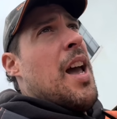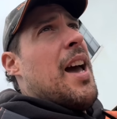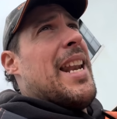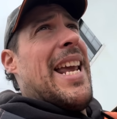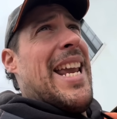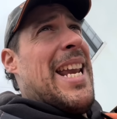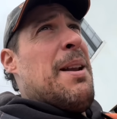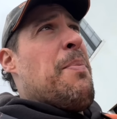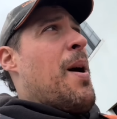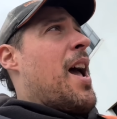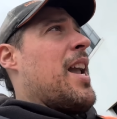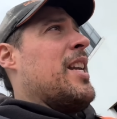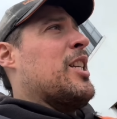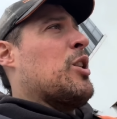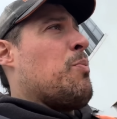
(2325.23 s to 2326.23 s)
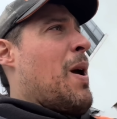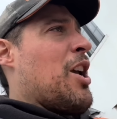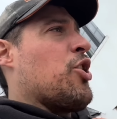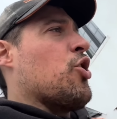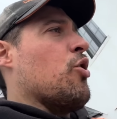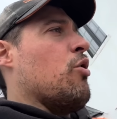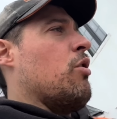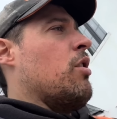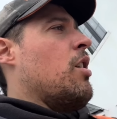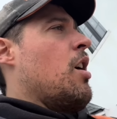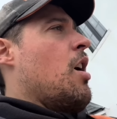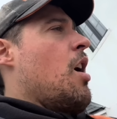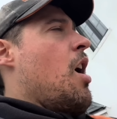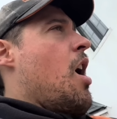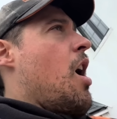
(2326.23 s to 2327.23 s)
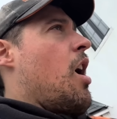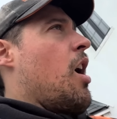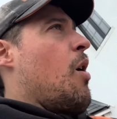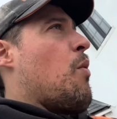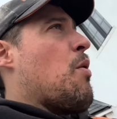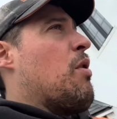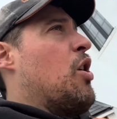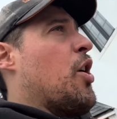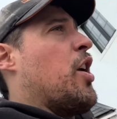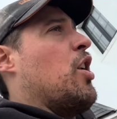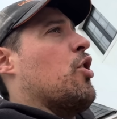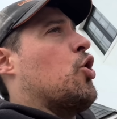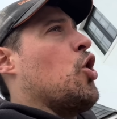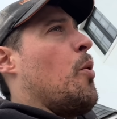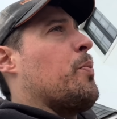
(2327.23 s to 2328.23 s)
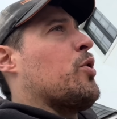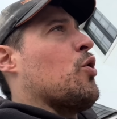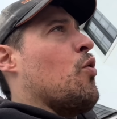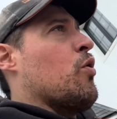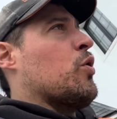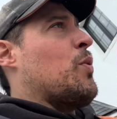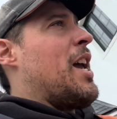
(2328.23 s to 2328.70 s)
an eBay special, we were looking at chop saws.